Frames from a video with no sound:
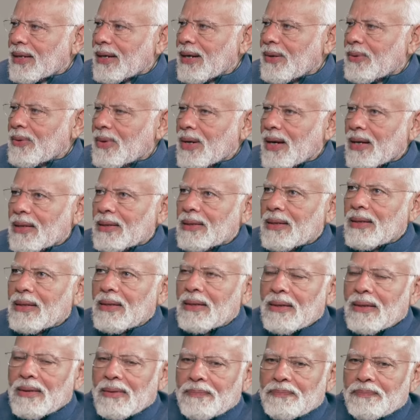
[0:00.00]
They also
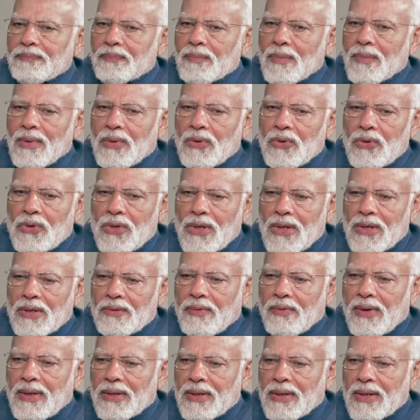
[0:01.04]
talked about health,
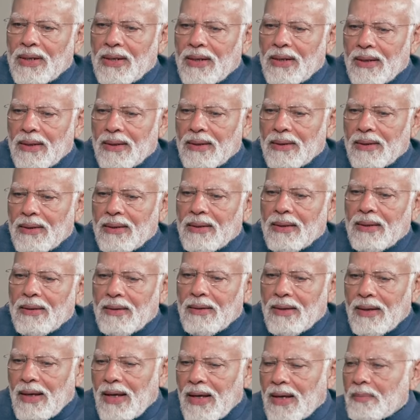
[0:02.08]
agriculture and
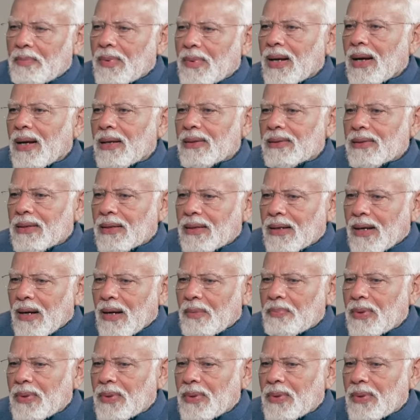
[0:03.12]
education sectors